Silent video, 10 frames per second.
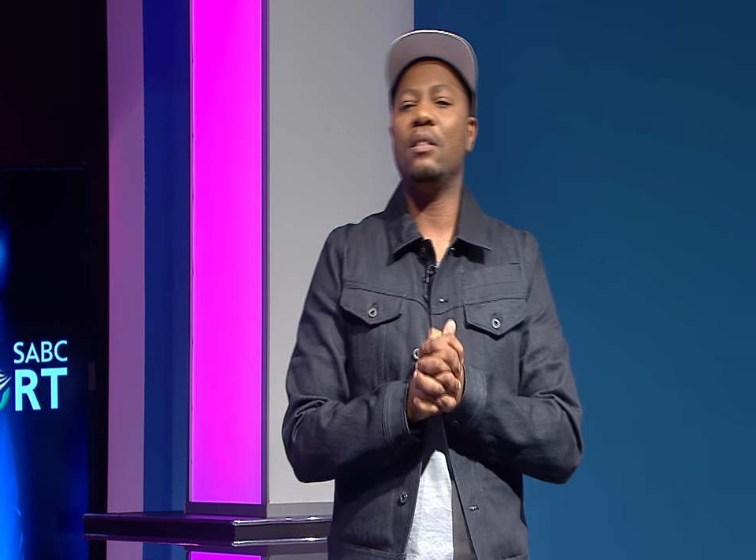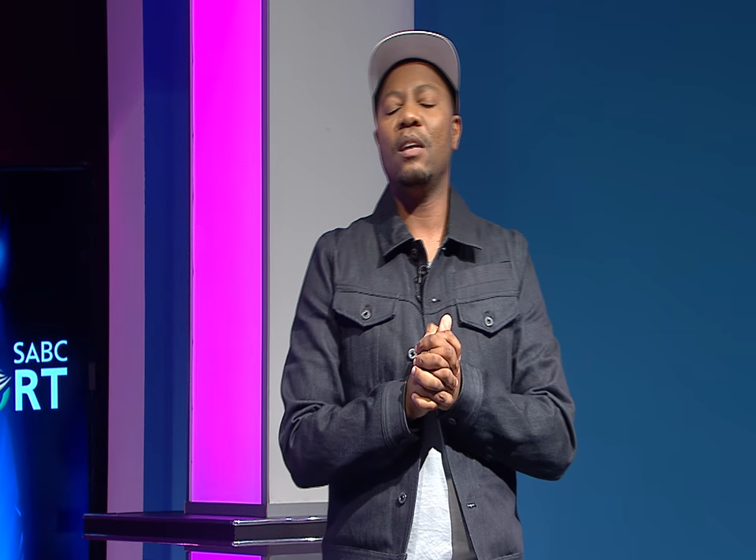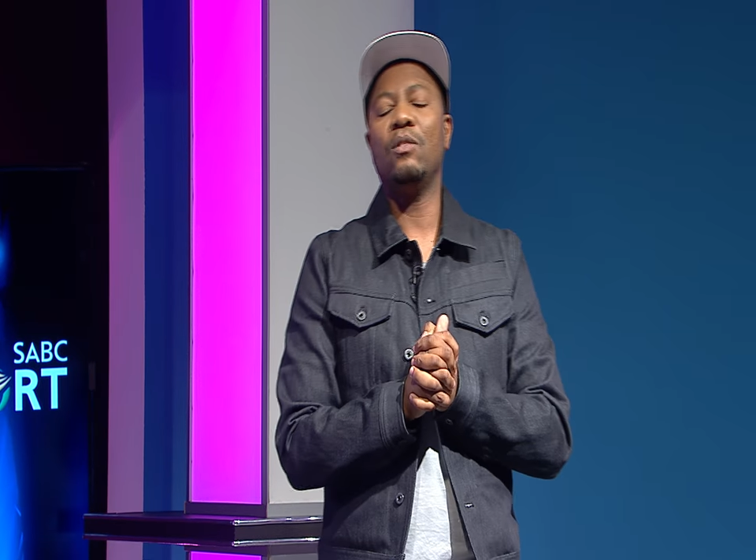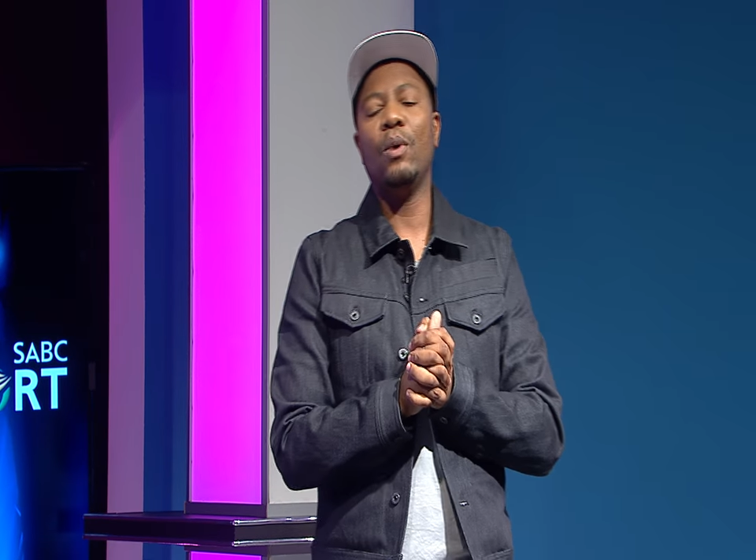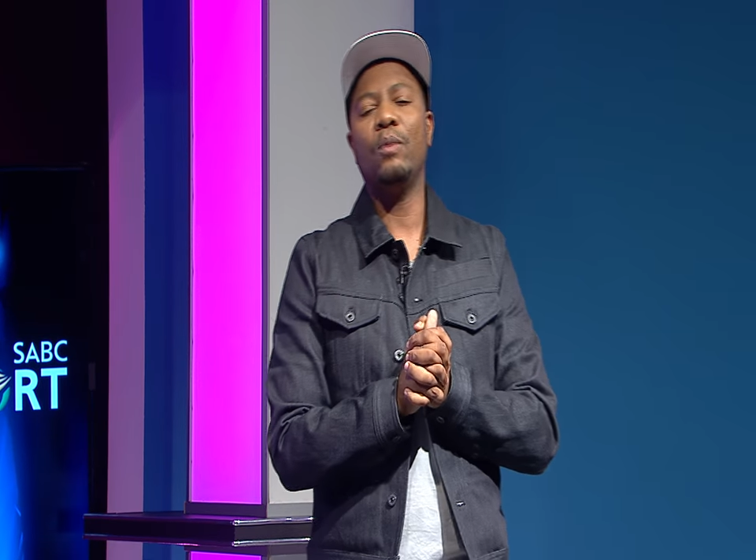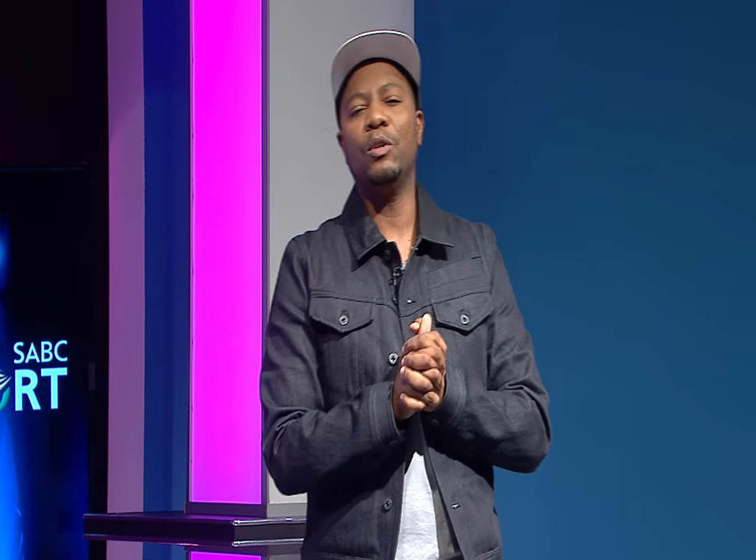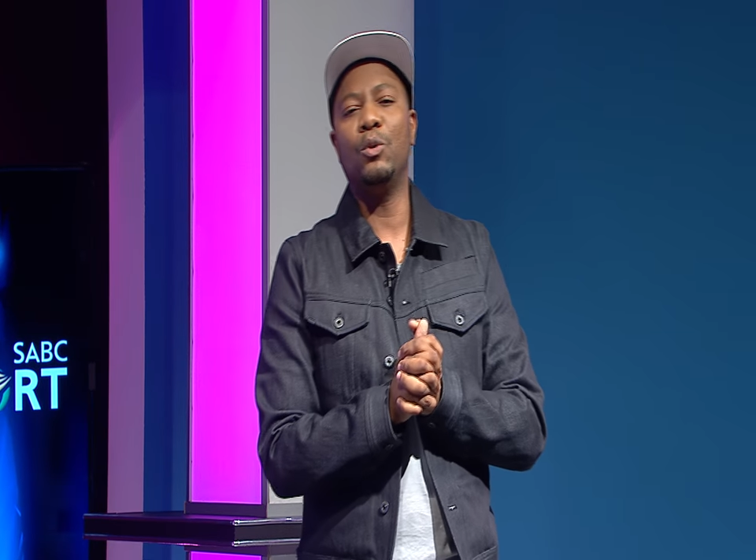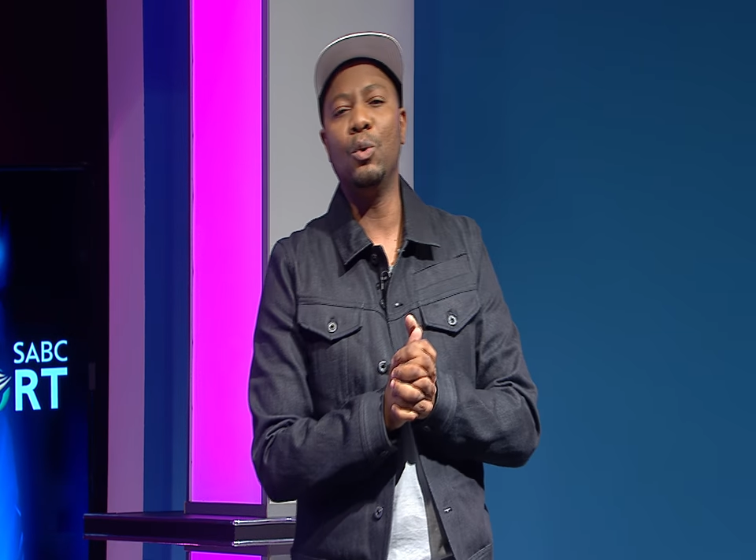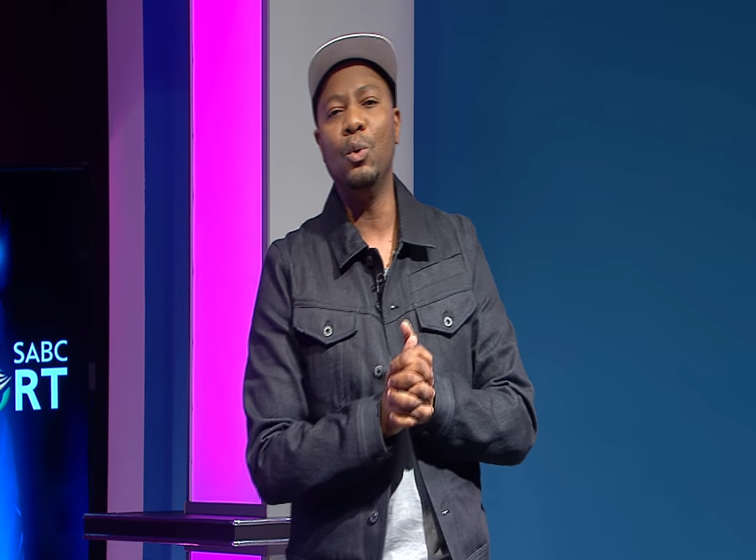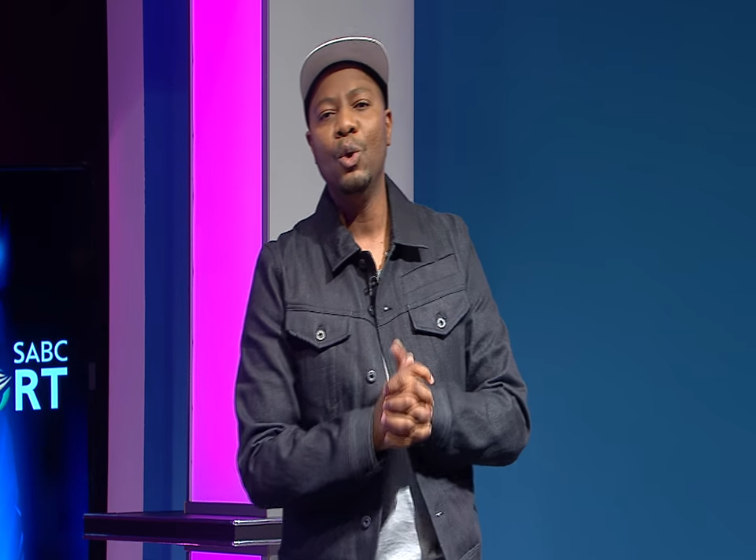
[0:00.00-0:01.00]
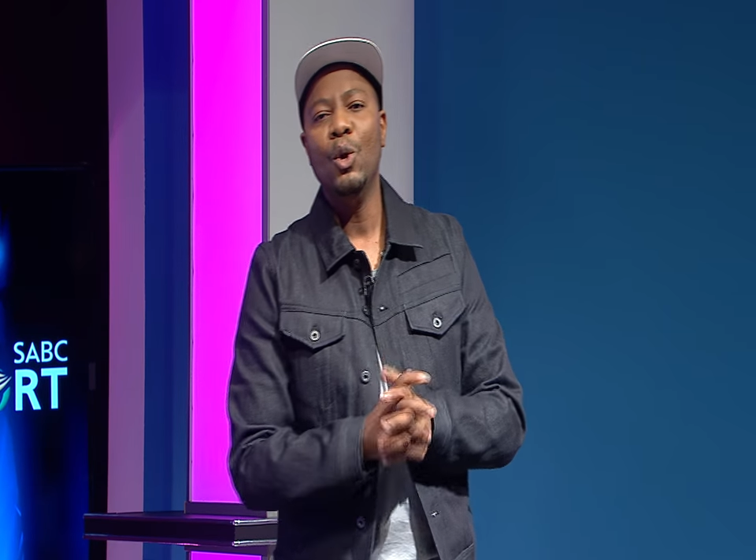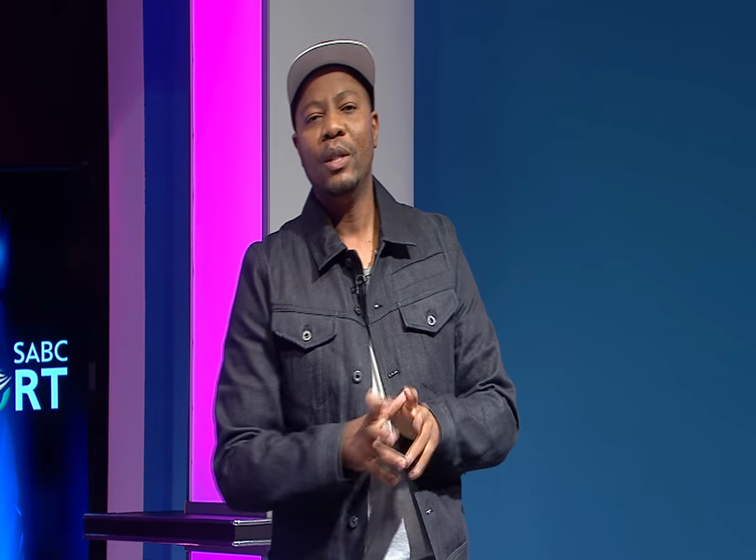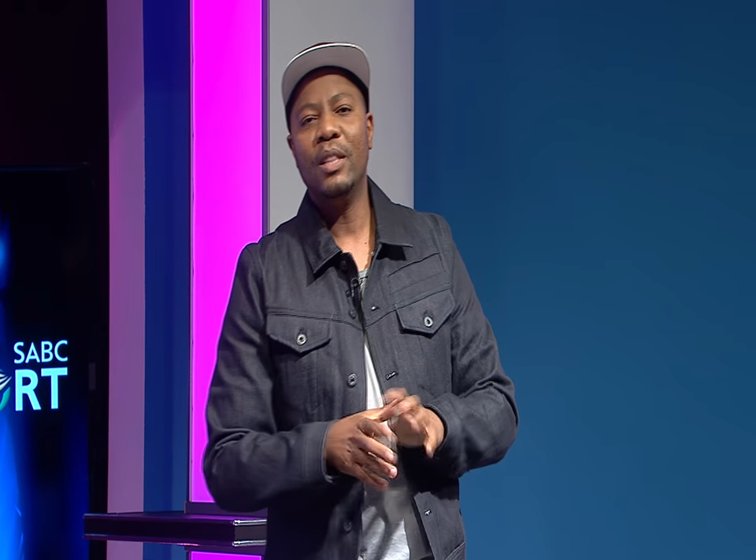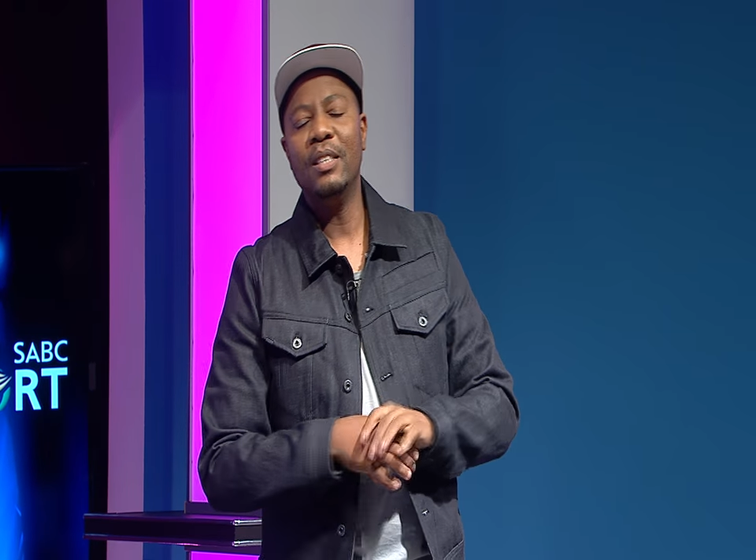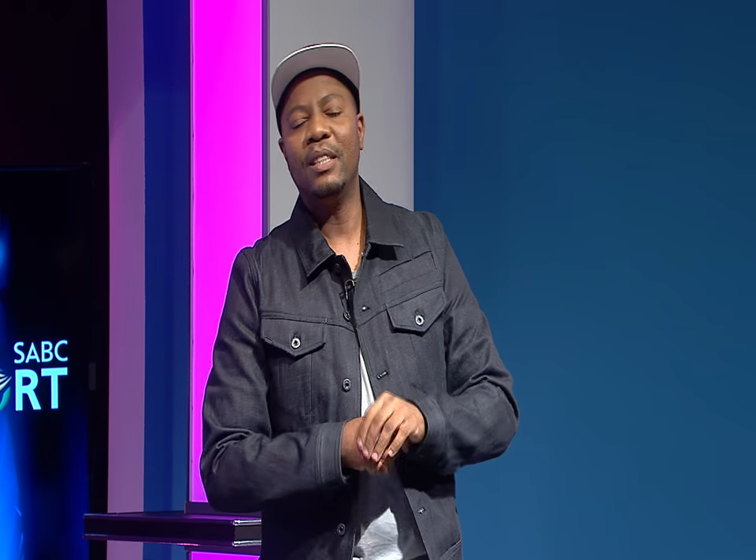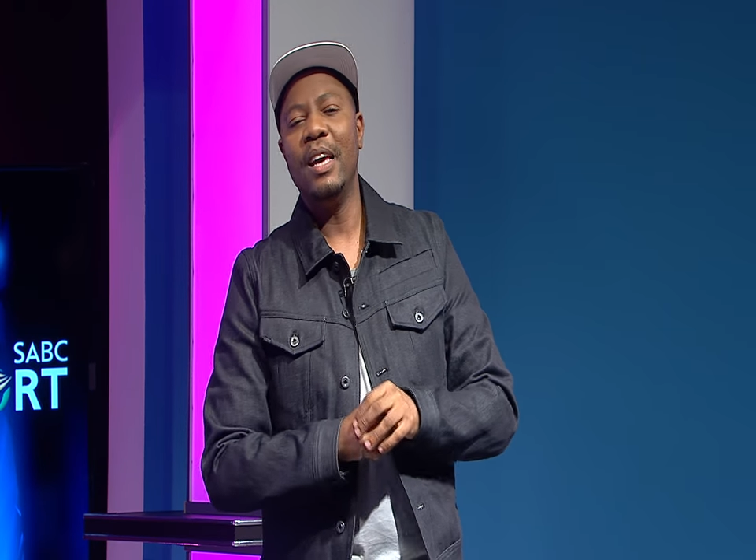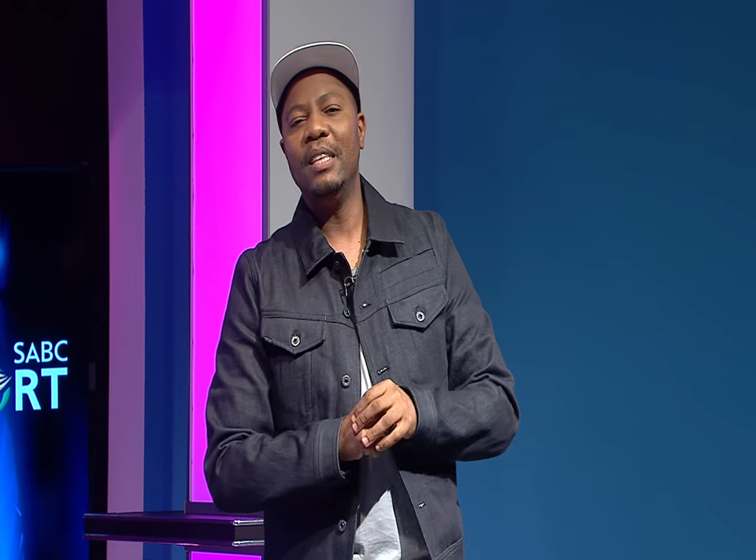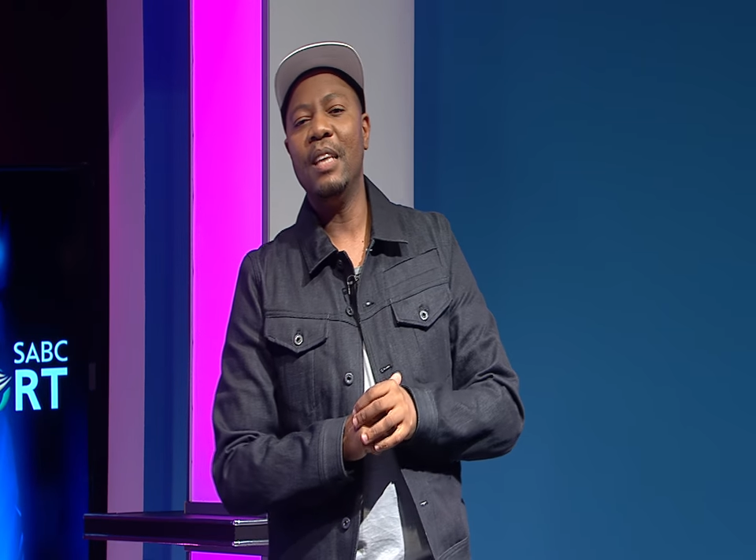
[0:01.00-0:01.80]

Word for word: that's what we do these days.